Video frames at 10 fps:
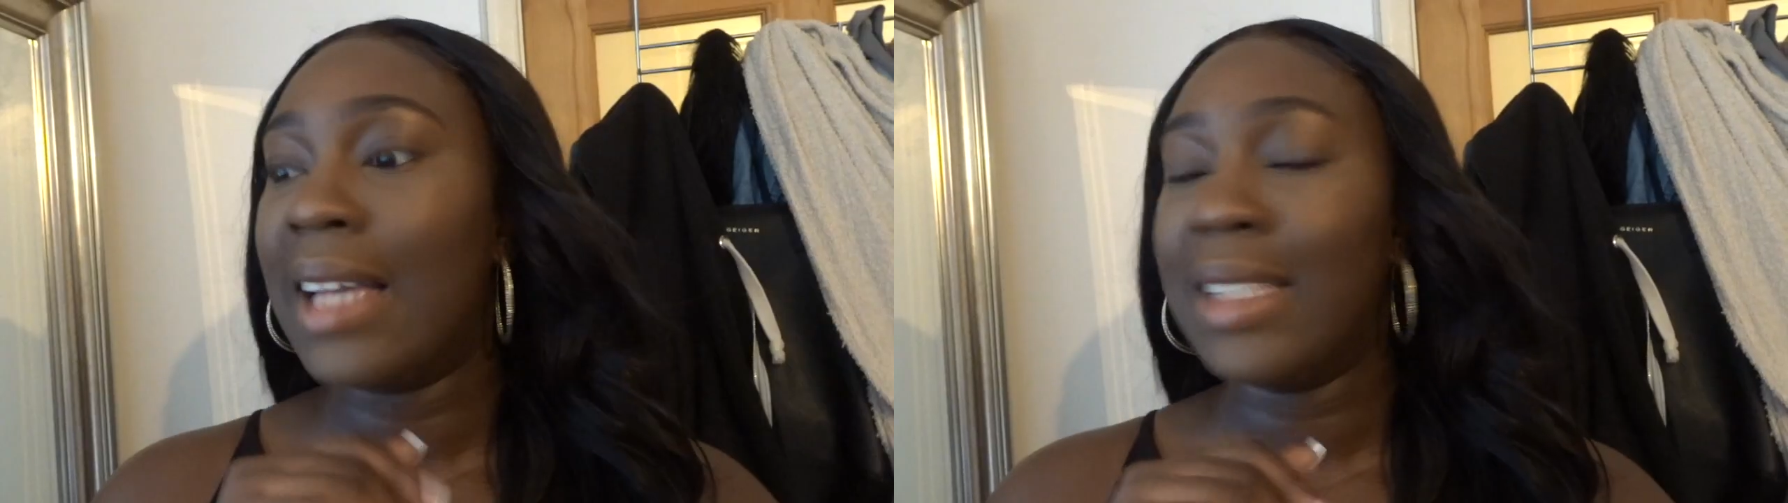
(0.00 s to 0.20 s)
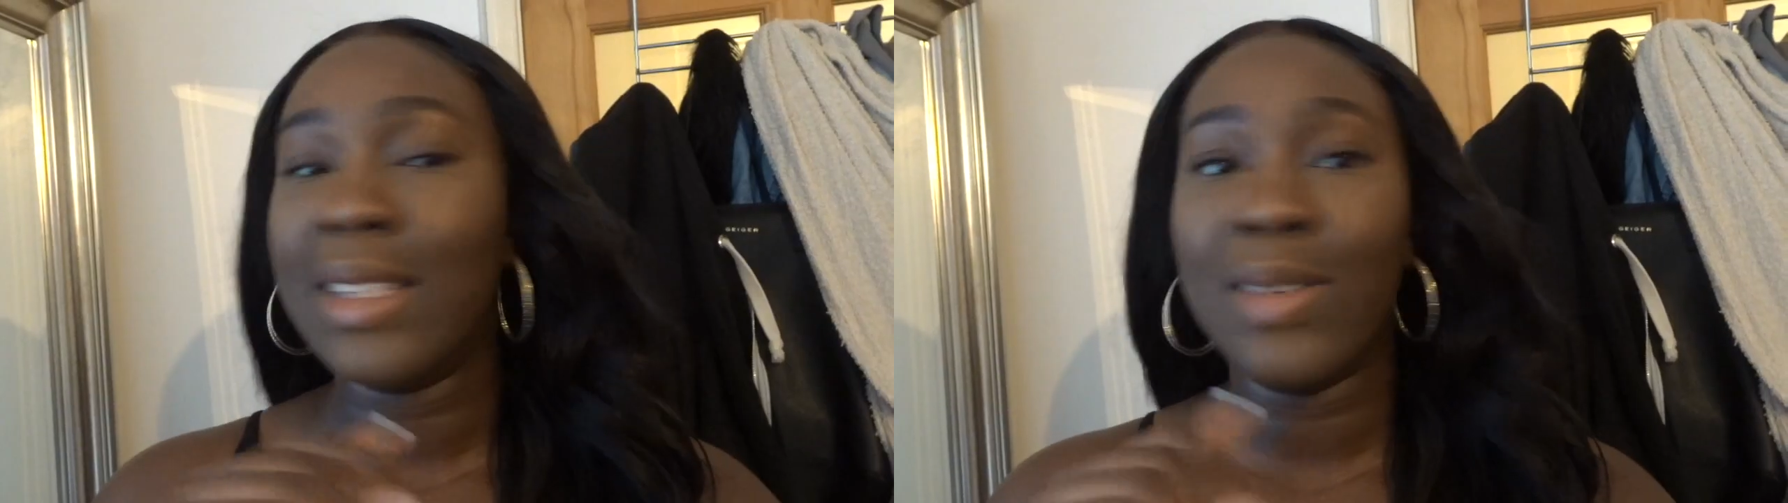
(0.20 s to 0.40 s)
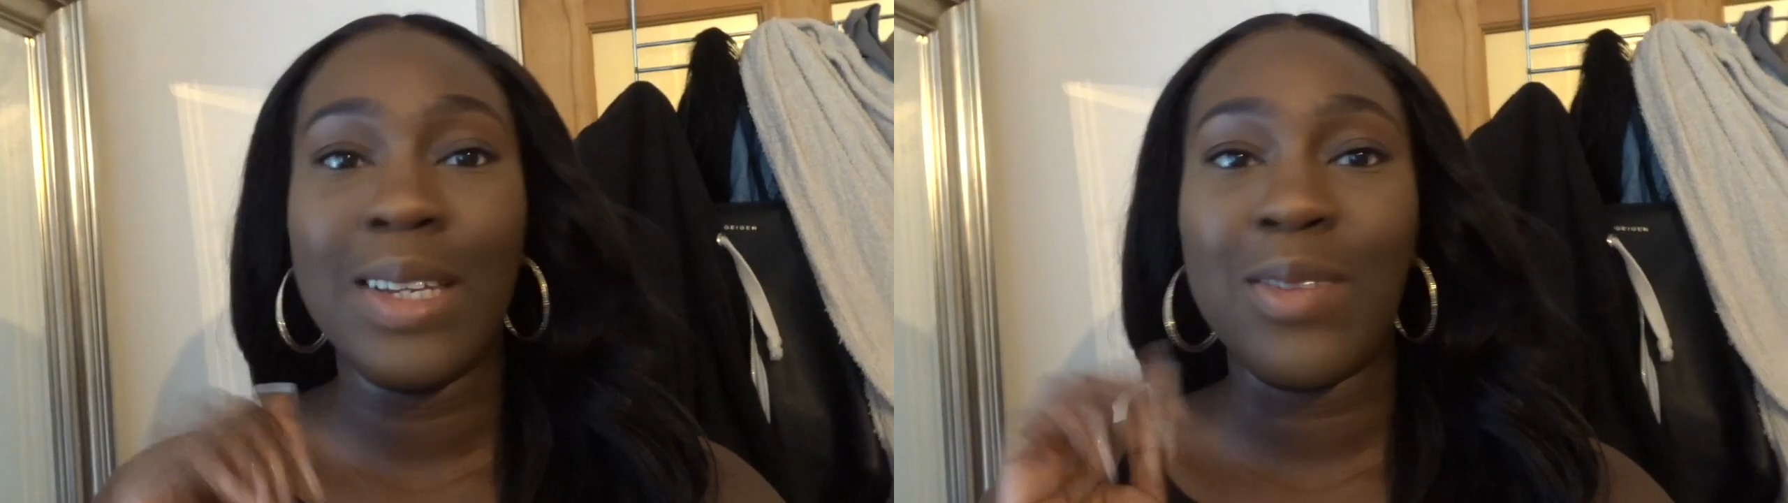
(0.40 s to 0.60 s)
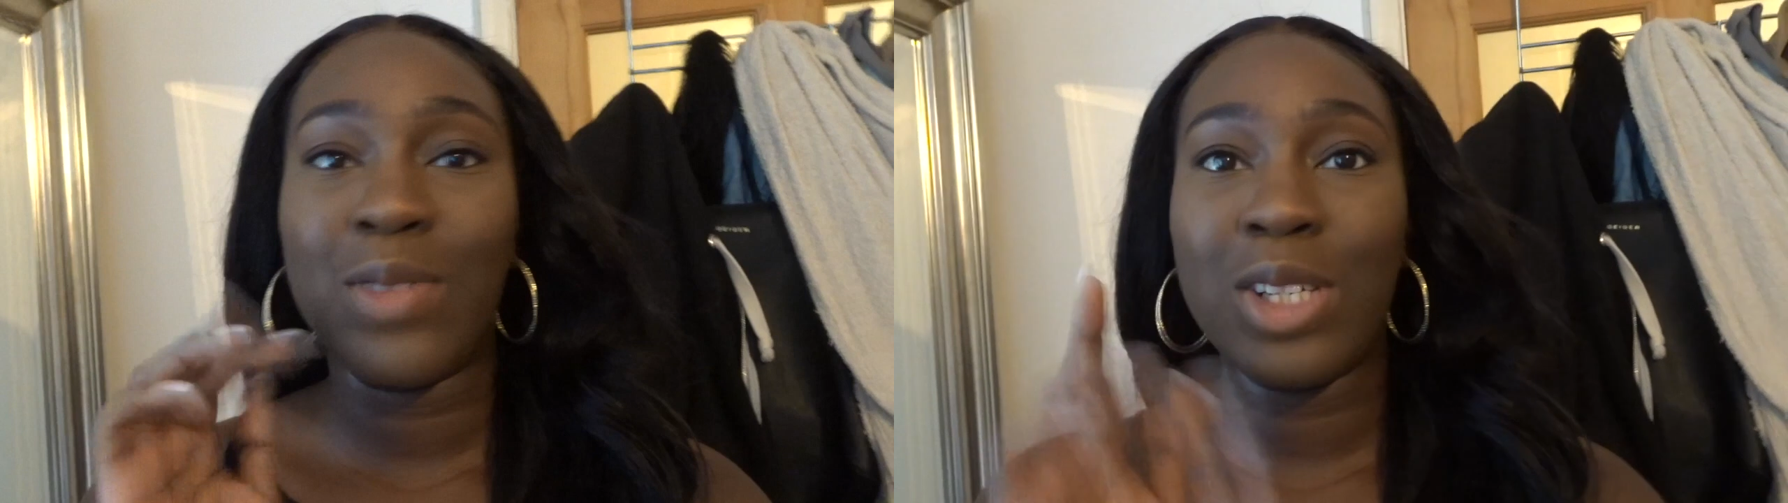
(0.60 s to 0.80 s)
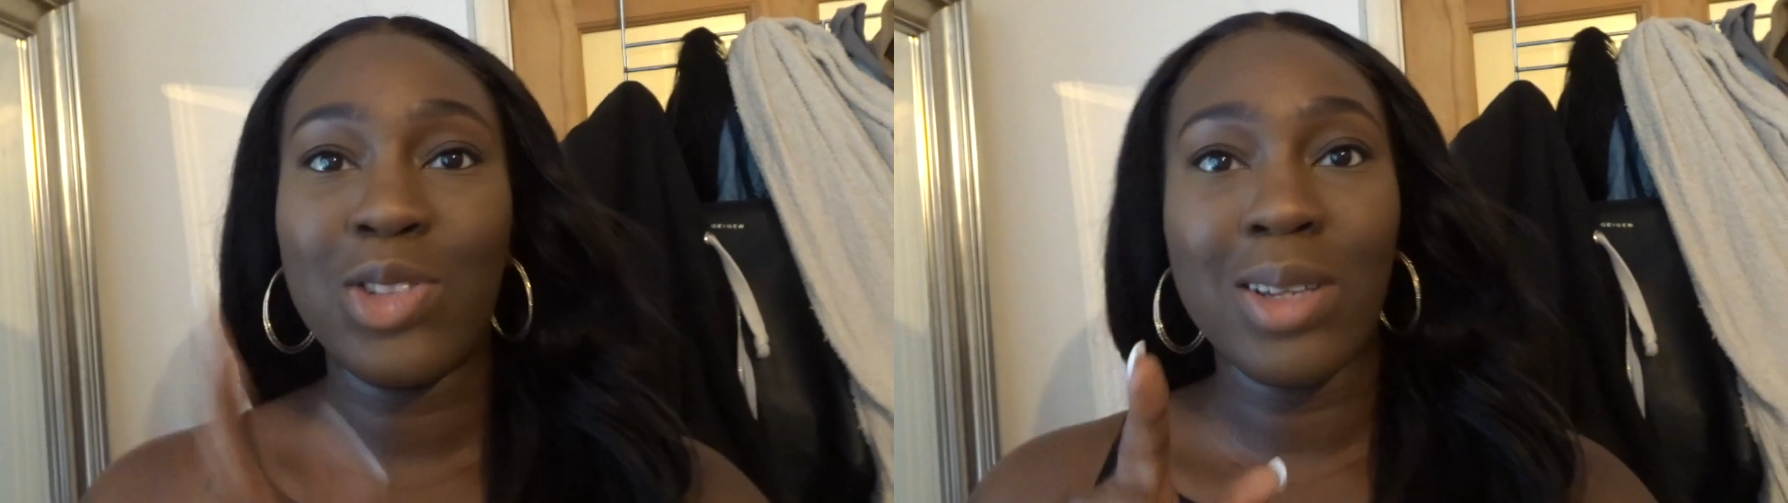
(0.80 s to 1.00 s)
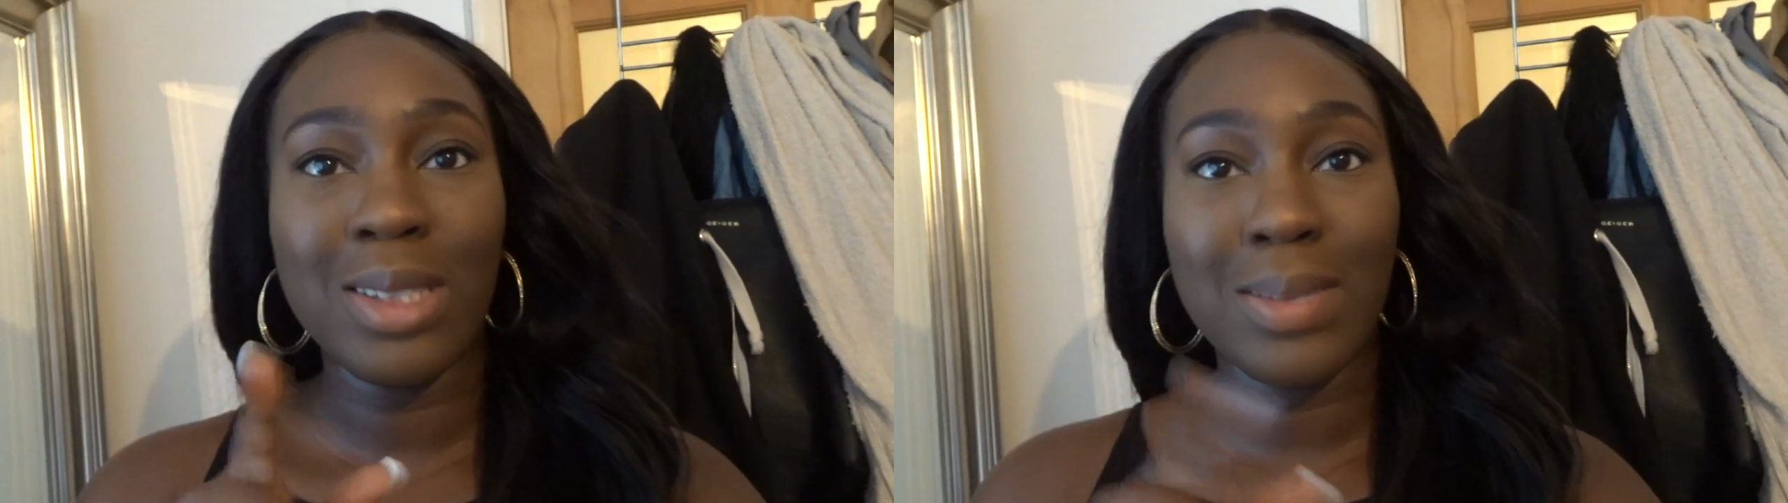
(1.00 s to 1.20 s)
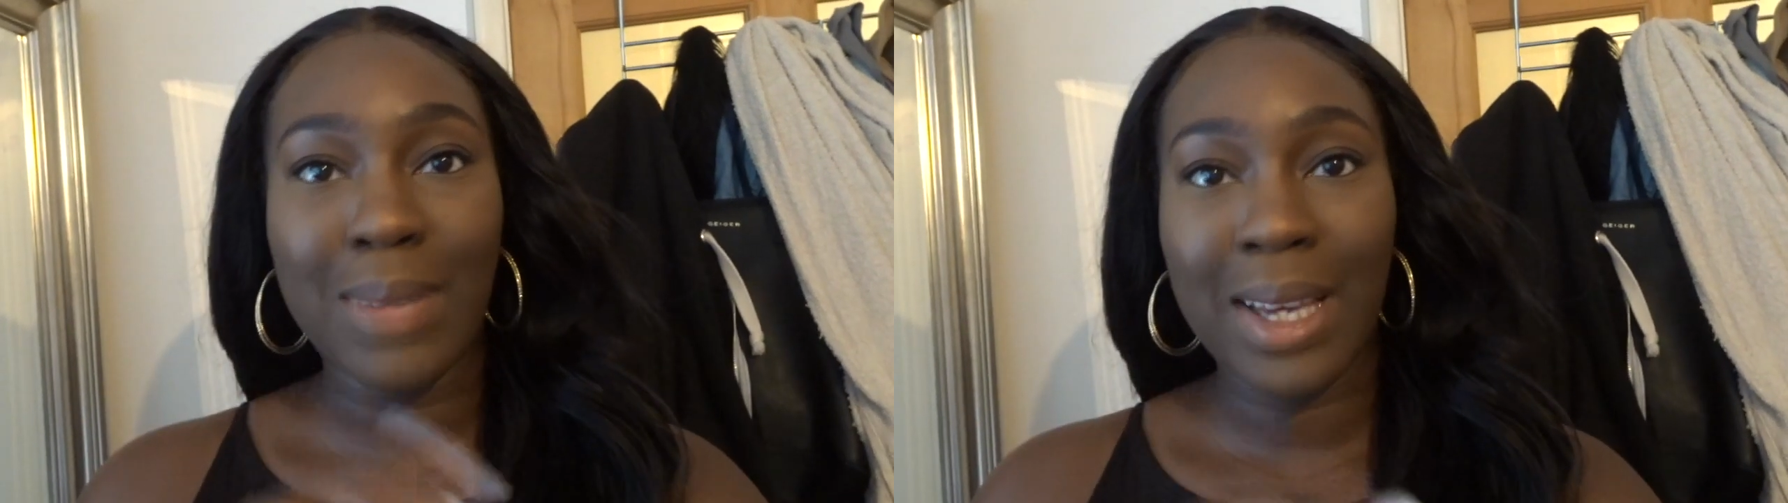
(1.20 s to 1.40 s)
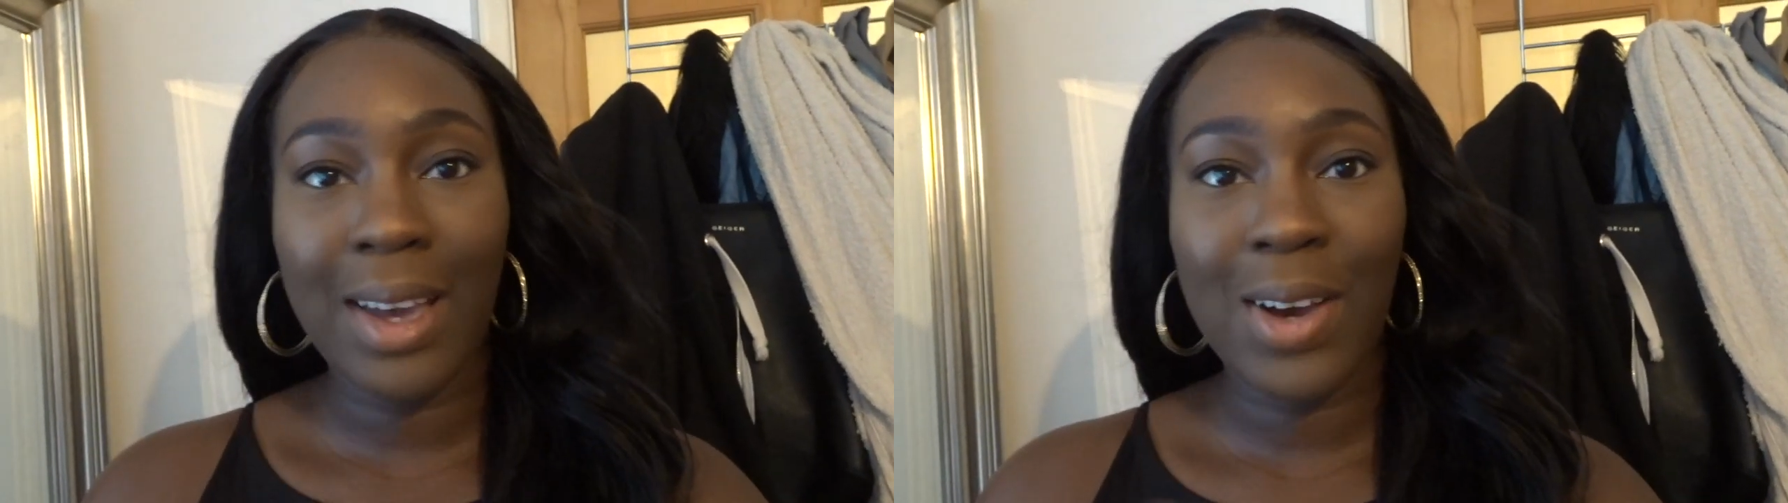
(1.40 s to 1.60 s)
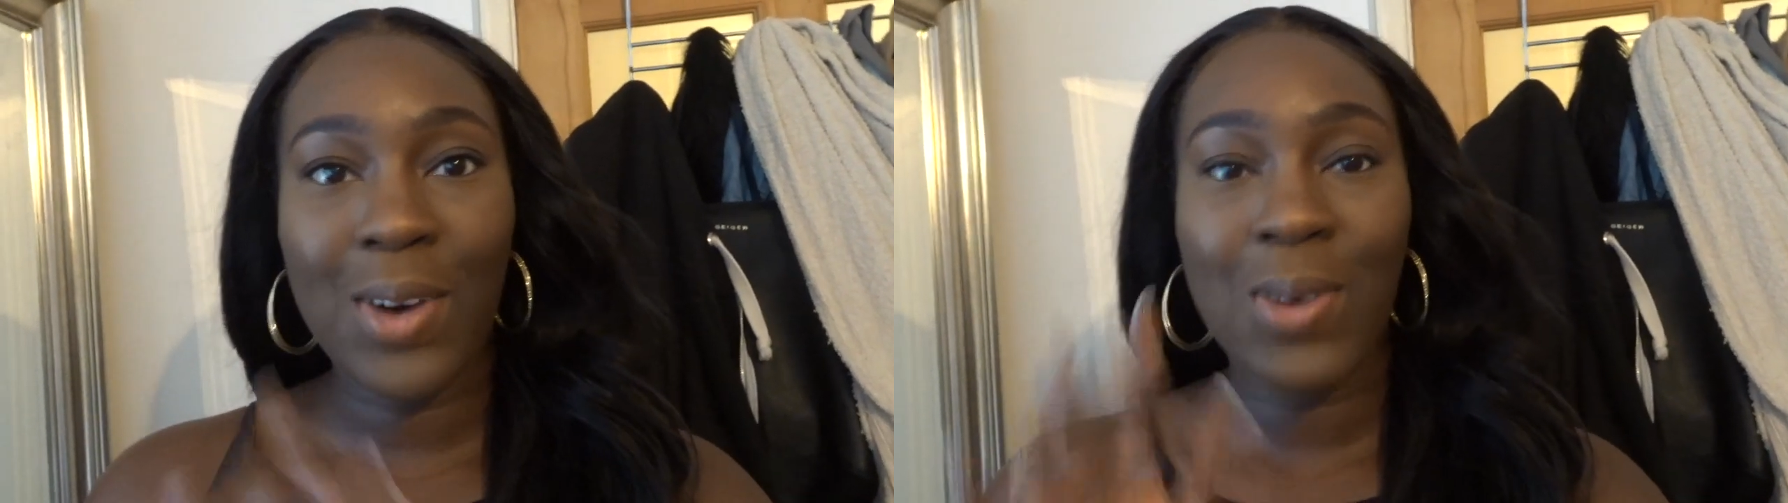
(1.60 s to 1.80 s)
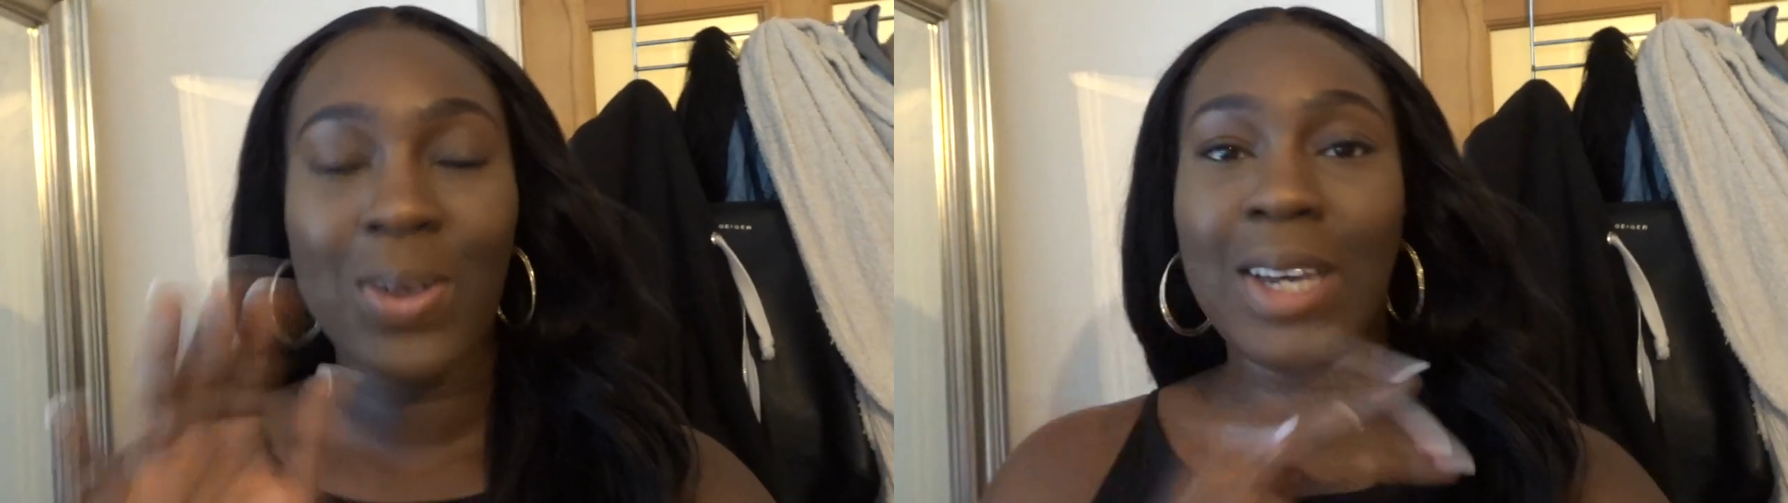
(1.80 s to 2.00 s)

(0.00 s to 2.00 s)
And definitely reach out to my girl,